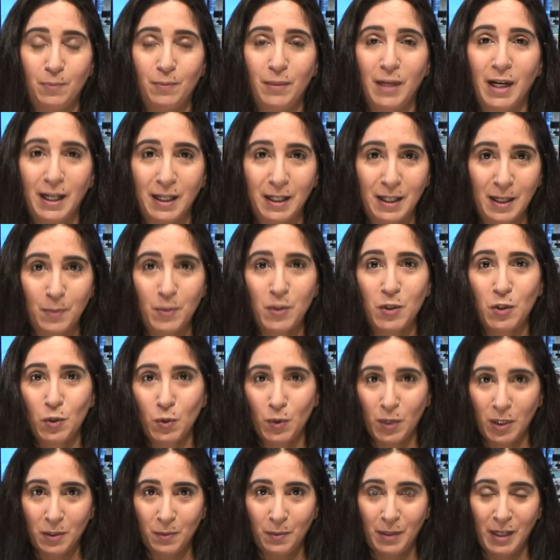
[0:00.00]
My name is
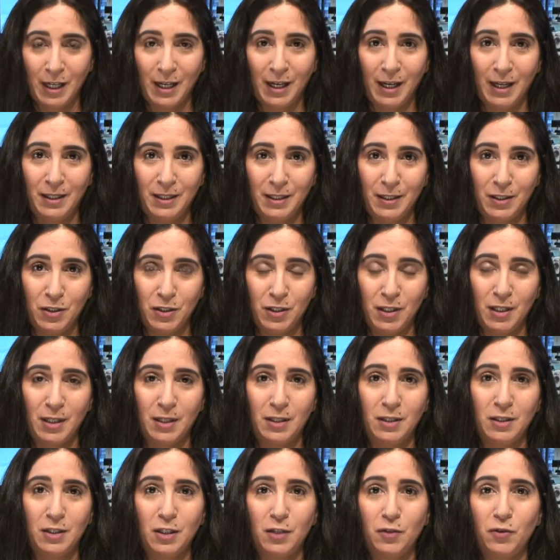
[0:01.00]
Souad Mekhennet,
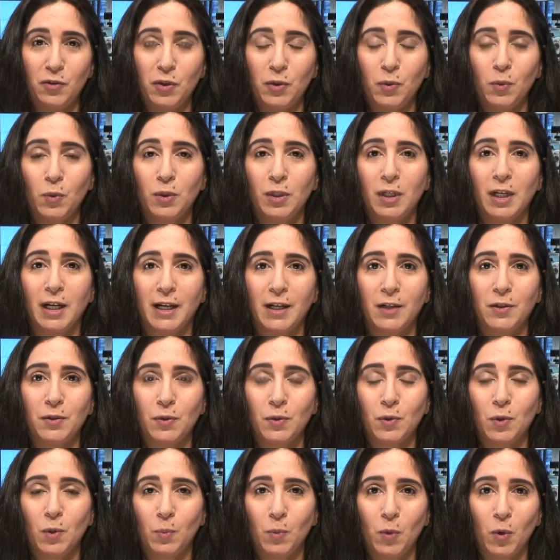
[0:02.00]
and if you would like
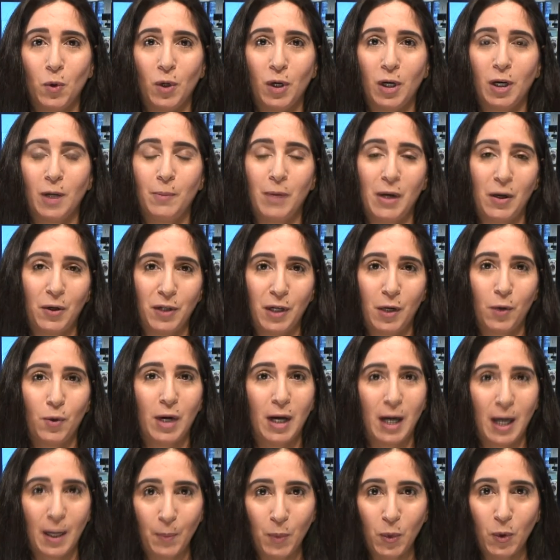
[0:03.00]
to know more about our
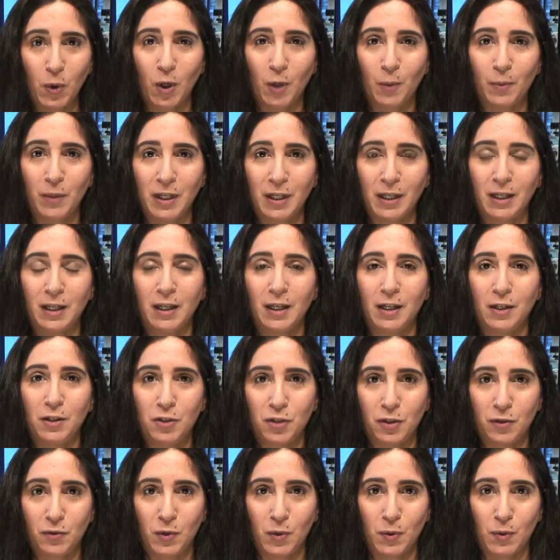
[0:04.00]
upcoming
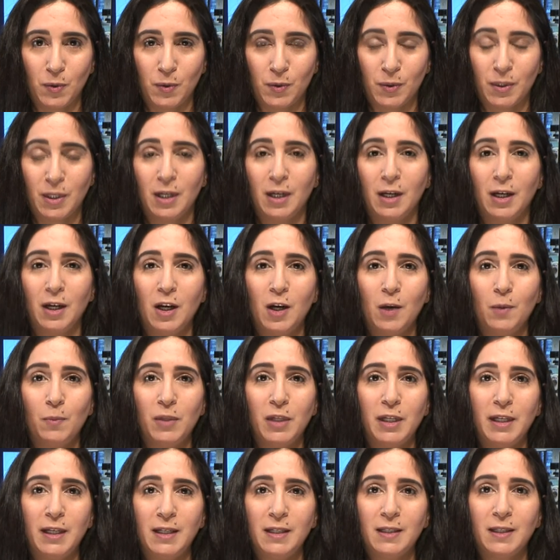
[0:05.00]
interviews,
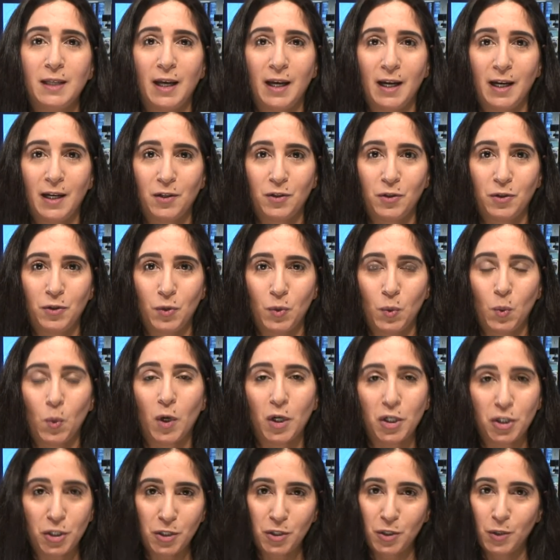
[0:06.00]
please head to
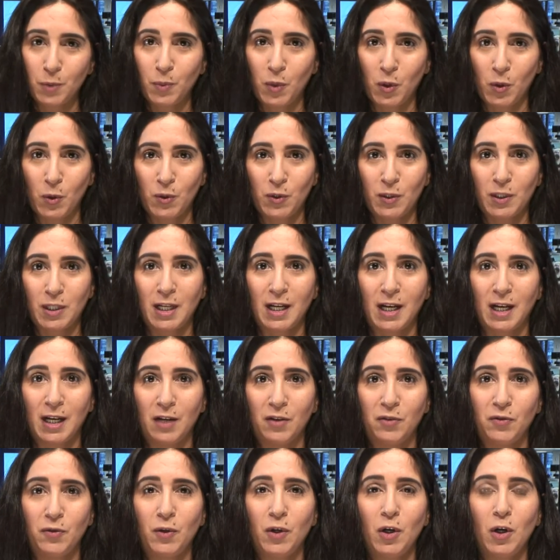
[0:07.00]

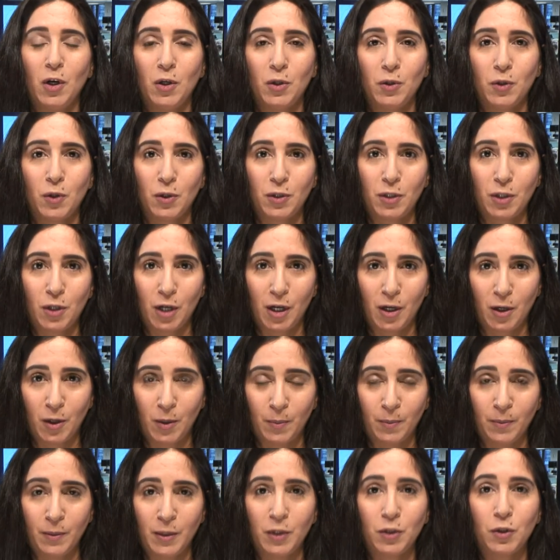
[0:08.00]

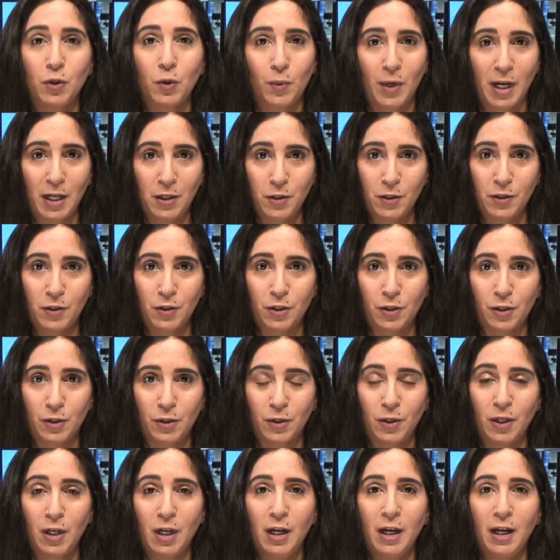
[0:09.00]
WashingtonPostLive.com to
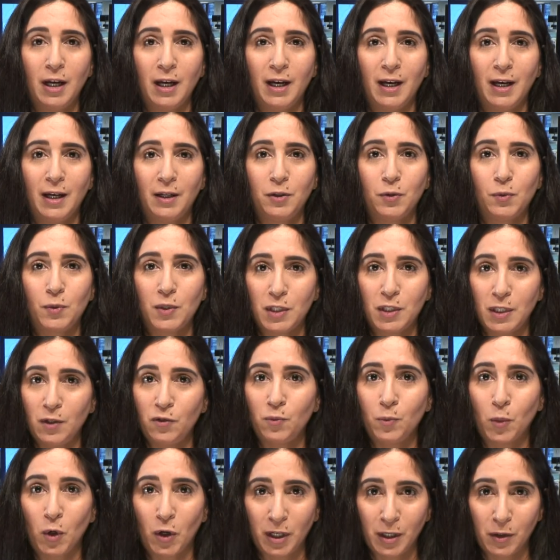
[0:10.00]
register and
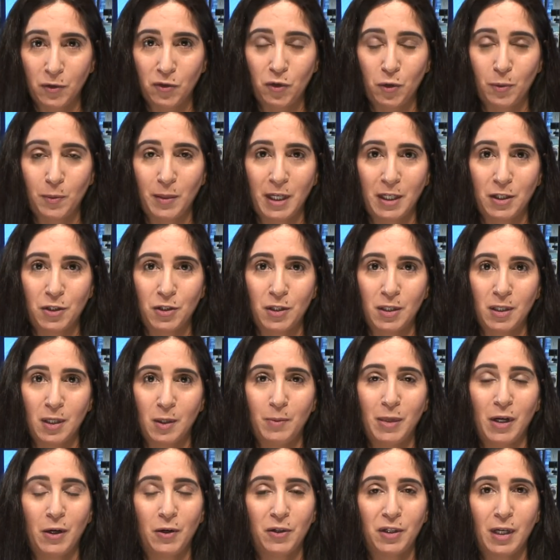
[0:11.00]
receive more information
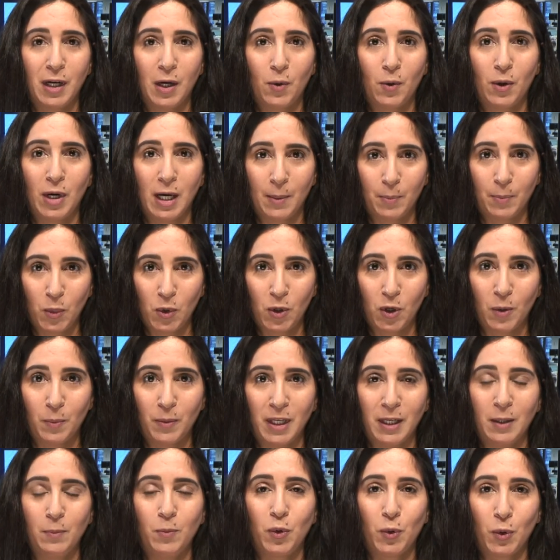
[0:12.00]
about our
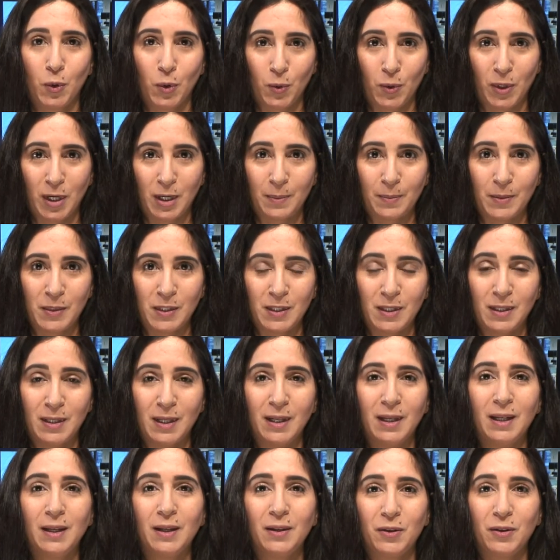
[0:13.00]
upcoming programs.
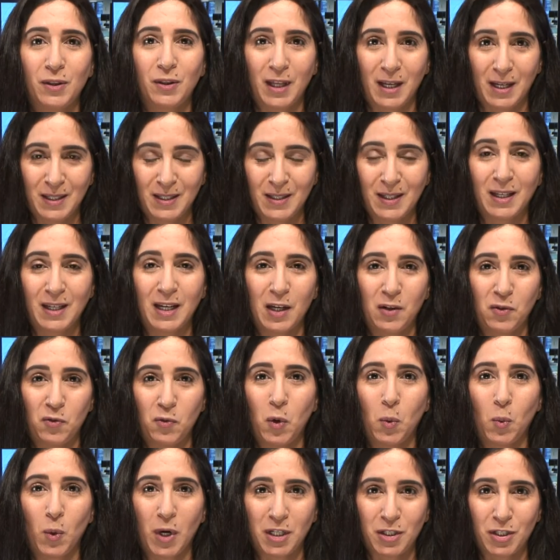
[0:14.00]
Thanks again
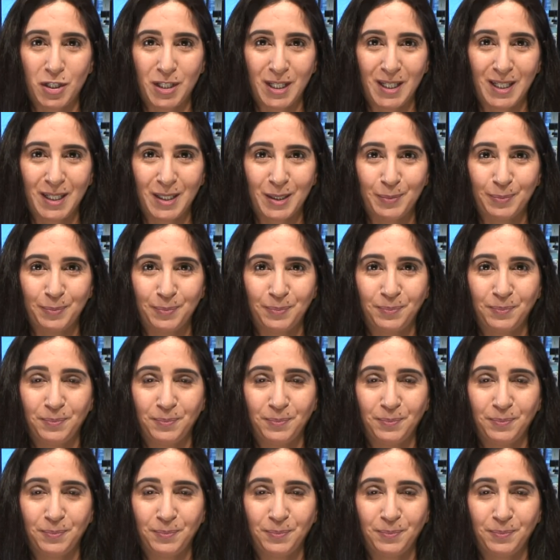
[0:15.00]
for watching.